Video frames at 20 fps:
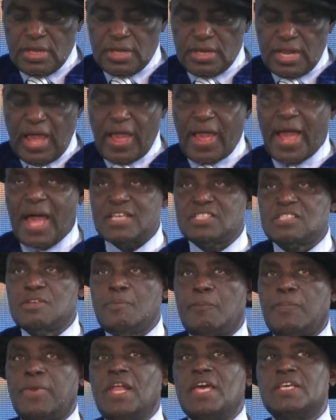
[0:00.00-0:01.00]
now has in
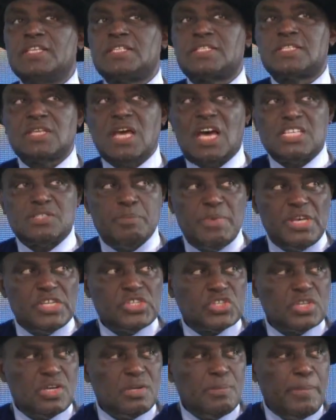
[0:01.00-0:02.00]
place, as
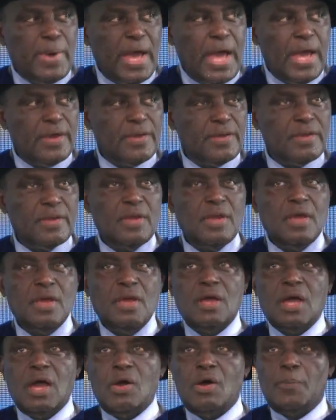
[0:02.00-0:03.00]
mentioned by
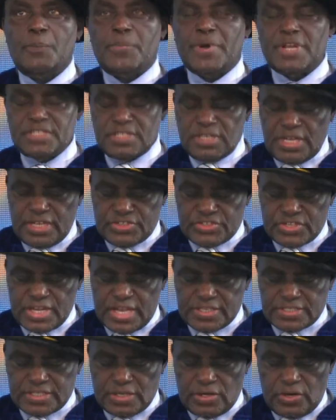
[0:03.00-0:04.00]
our President
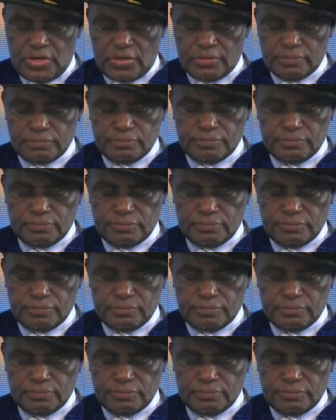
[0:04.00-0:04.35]
Chancellor,